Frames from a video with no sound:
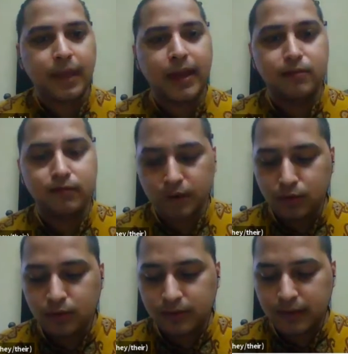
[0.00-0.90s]
And when
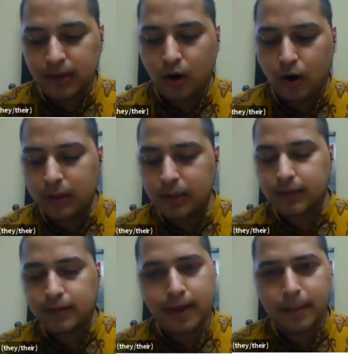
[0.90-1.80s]
you see all this
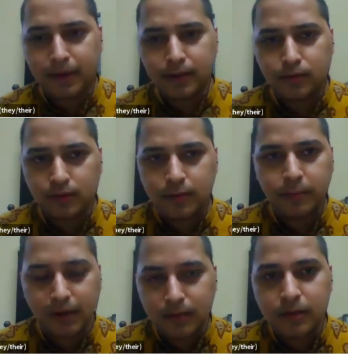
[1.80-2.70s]
is happening, so it
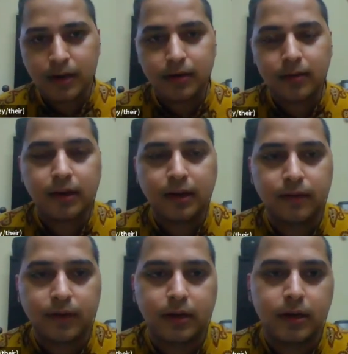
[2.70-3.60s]
becomes really, really
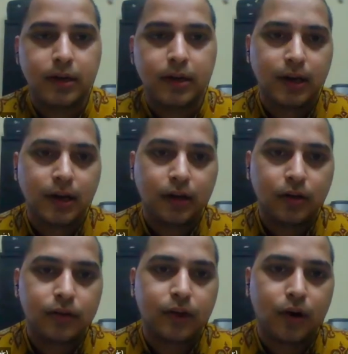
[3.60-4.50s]
difficult
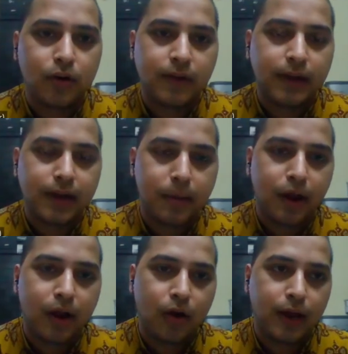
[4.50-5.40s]
to sort of like coming
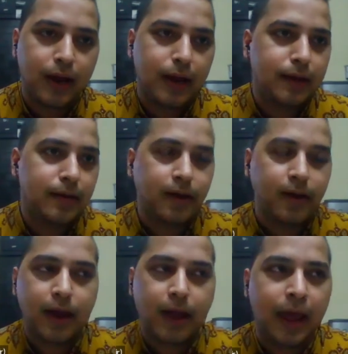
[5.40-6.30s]
out. And
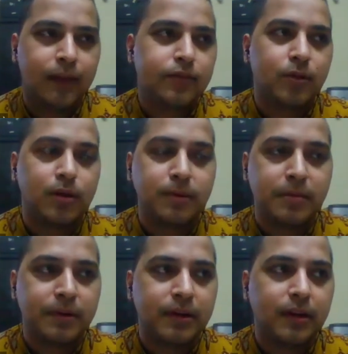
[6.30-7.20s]
as queer
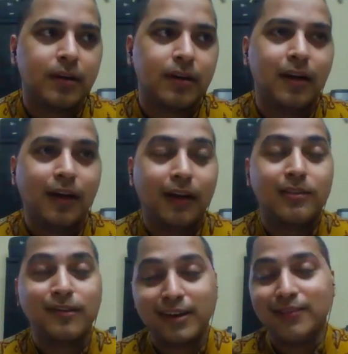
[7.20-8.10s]
people, it's
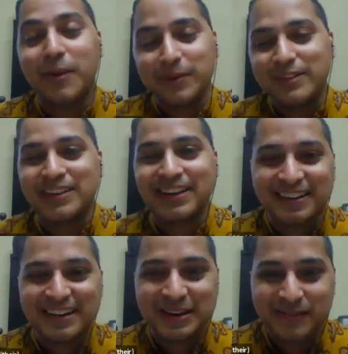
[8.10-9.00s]
a very famous, like a
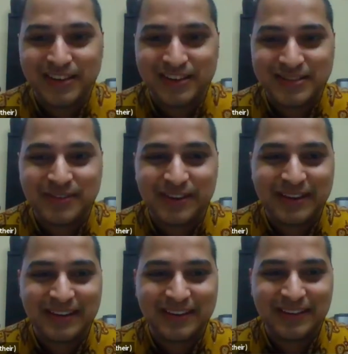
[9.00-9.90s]
television,
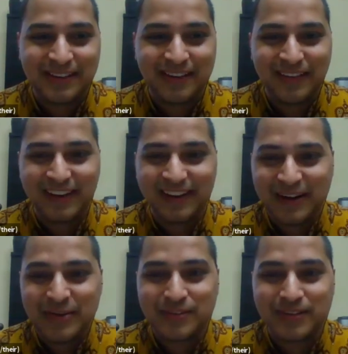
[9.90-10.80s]
very
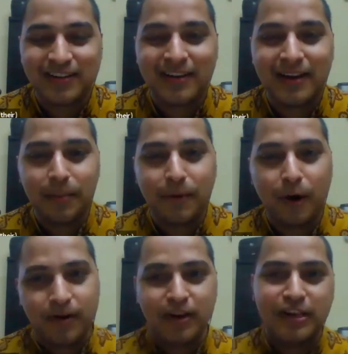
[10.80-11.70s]
kind of a
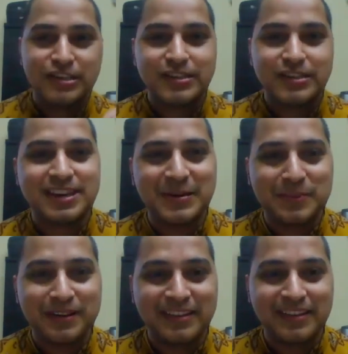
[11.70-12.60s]
pop culture
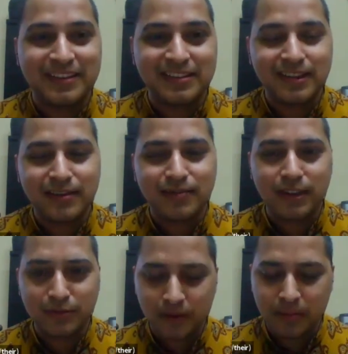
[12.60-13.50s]
statement these days, that
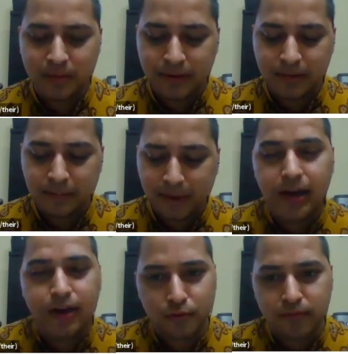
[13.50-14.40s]
we queer people build
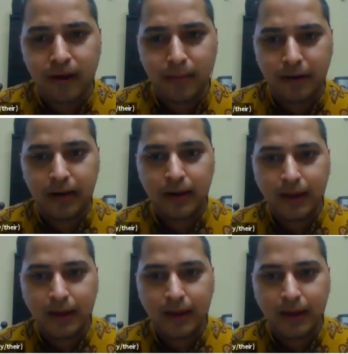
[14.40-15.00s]
our own family.